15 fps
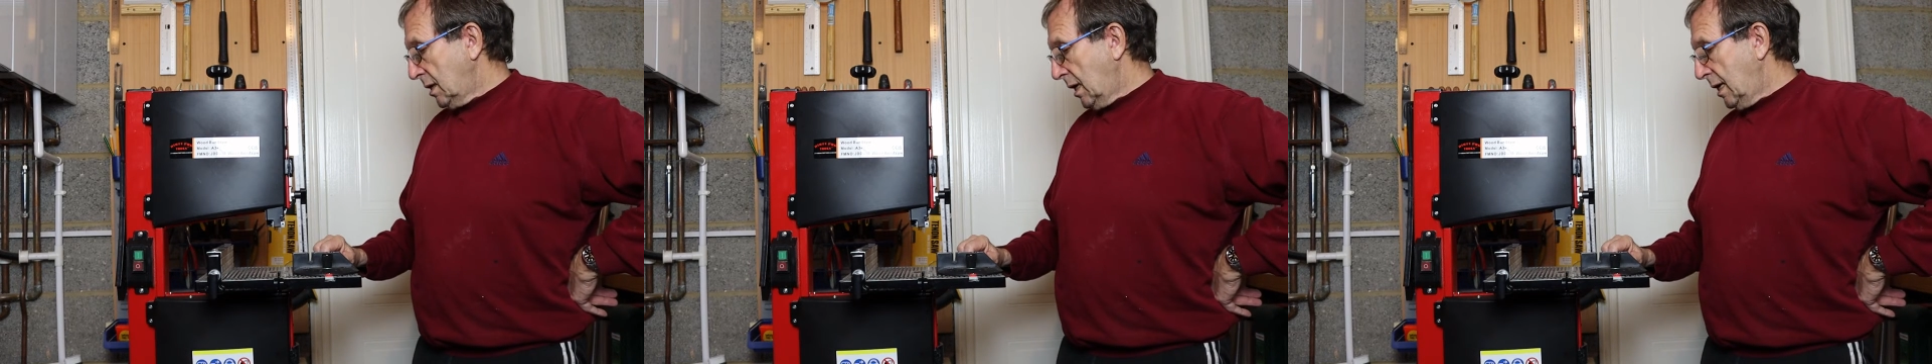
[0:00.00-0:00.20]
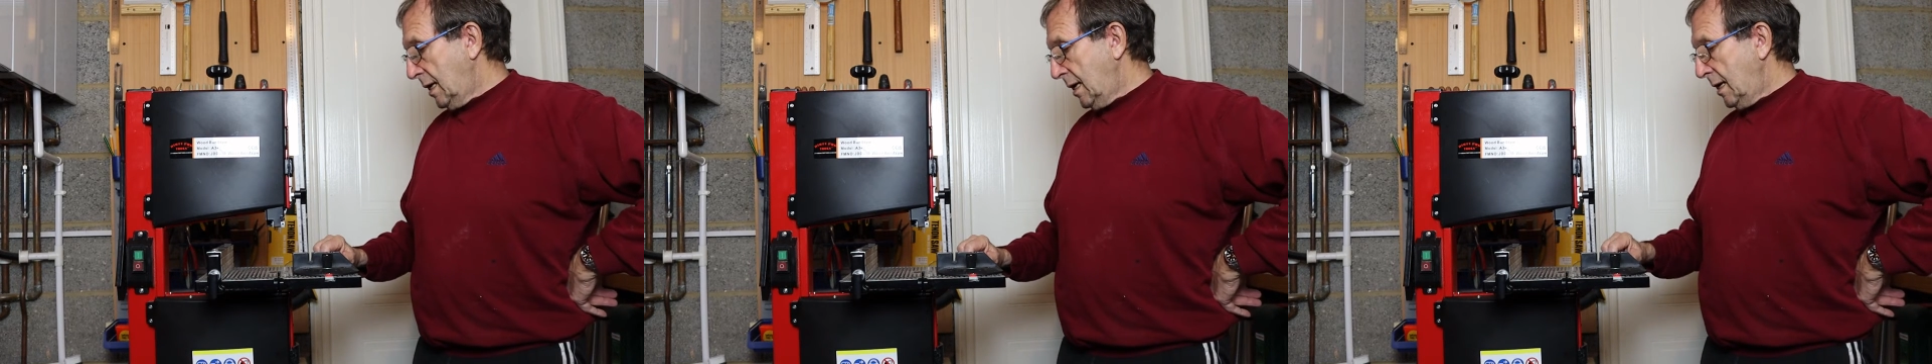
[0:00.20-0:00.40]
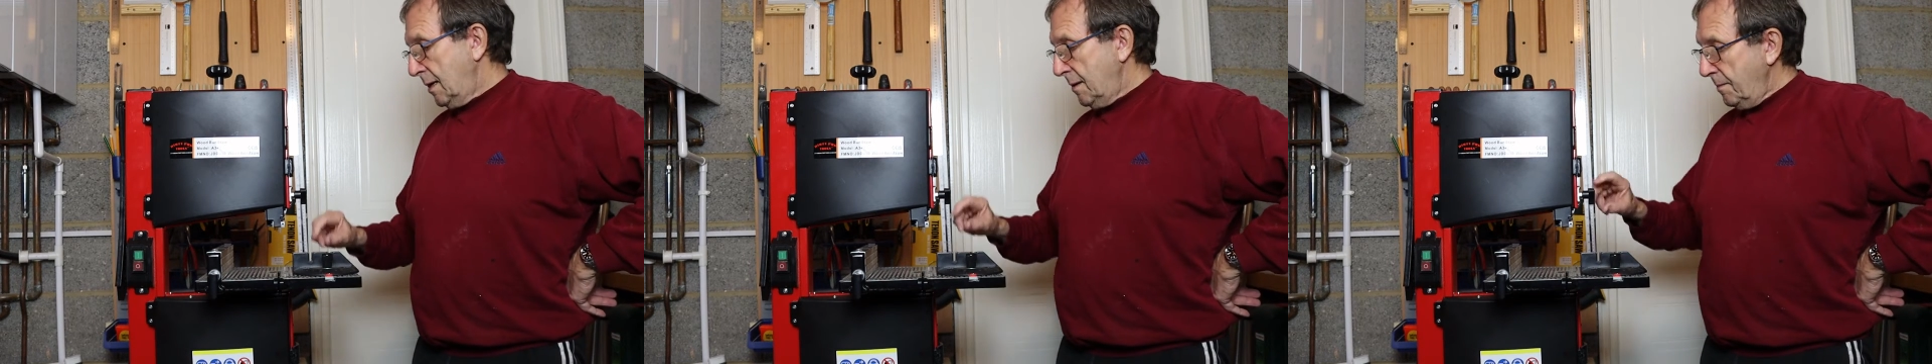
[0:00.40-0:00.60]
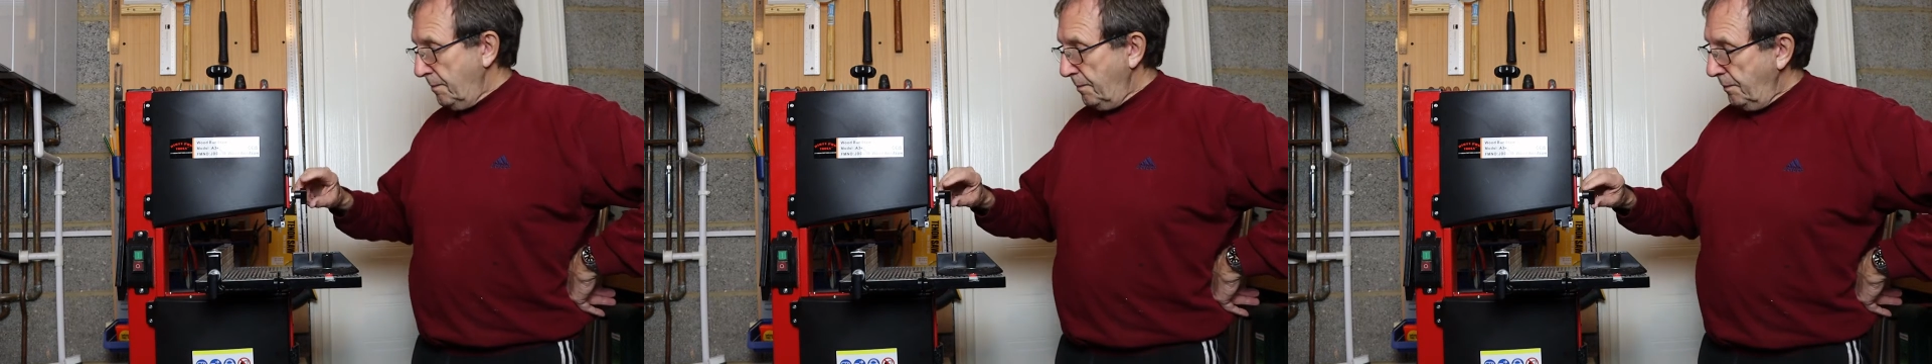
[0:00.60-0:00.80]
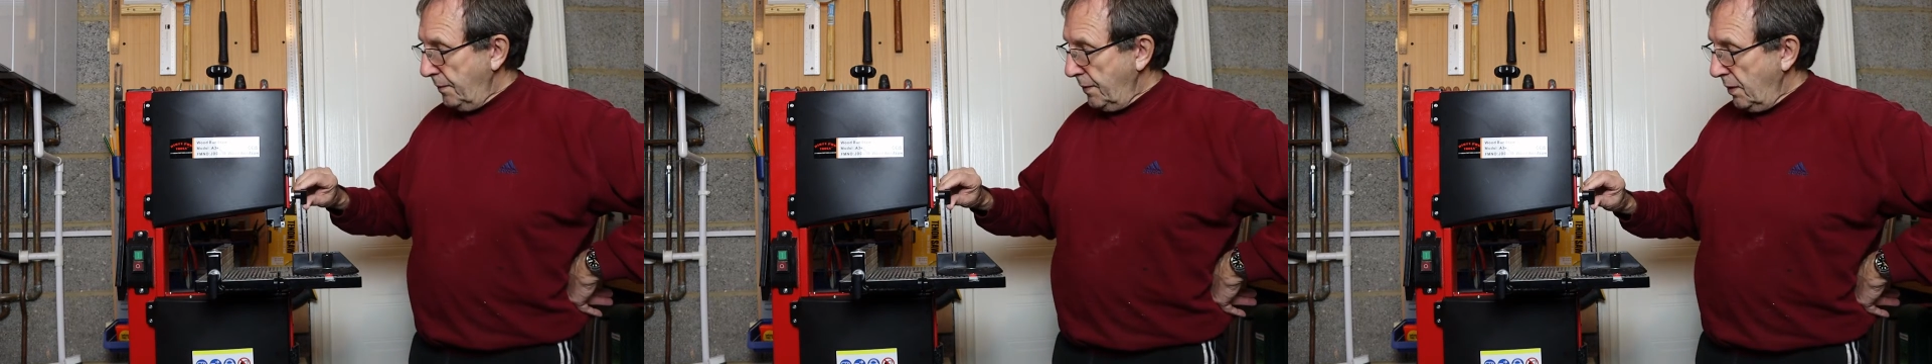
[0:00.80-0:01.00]

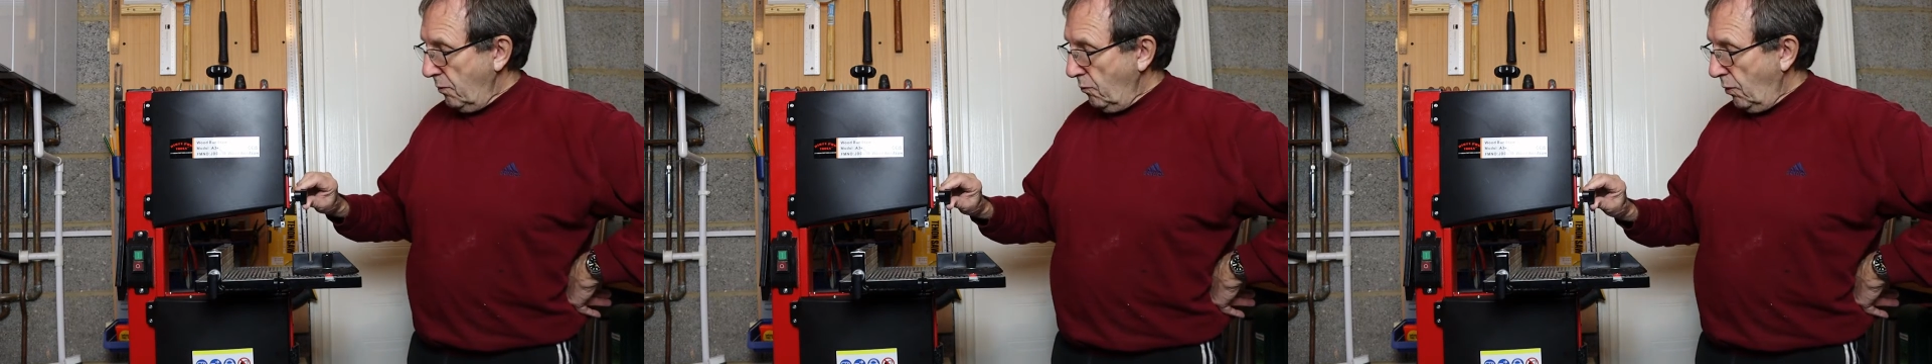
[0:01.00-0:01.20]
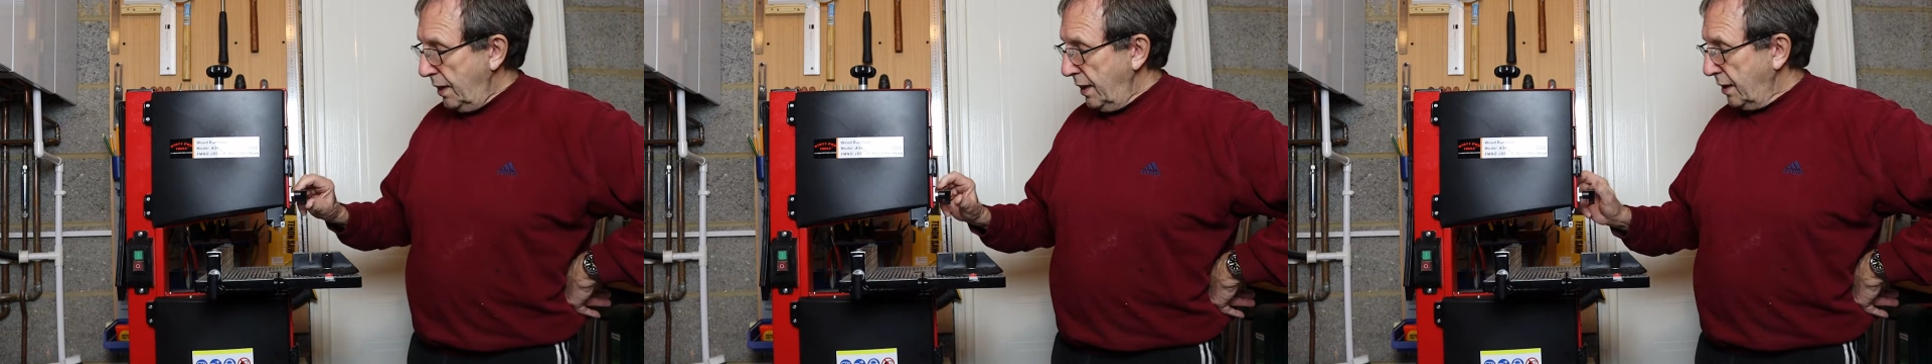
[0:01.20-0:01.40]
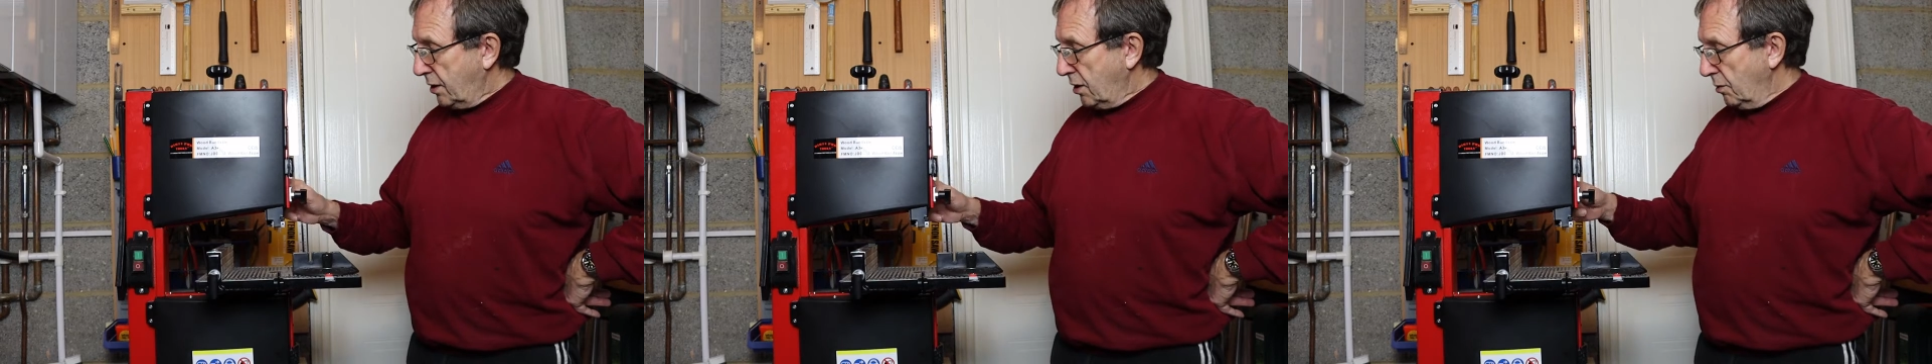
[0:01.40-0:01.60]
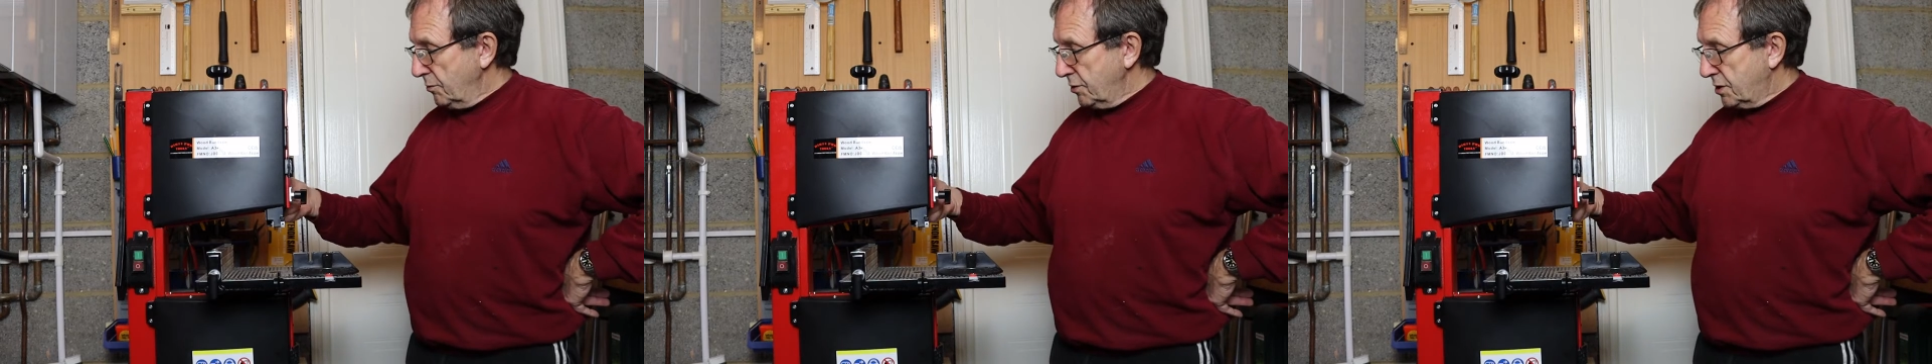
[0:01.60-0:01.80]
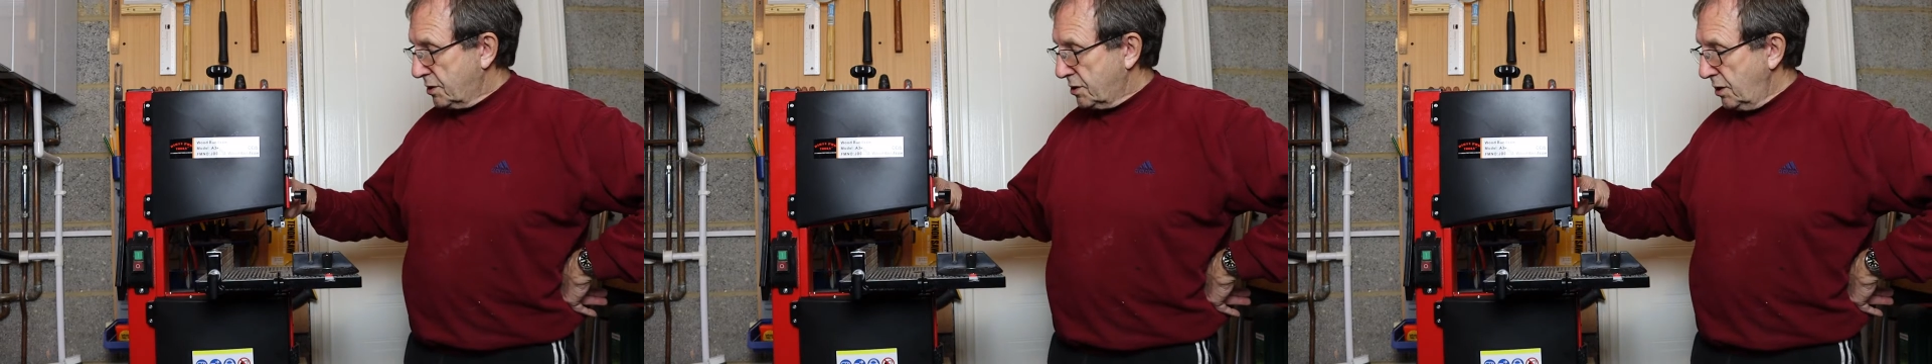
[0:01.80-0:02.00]
When it comes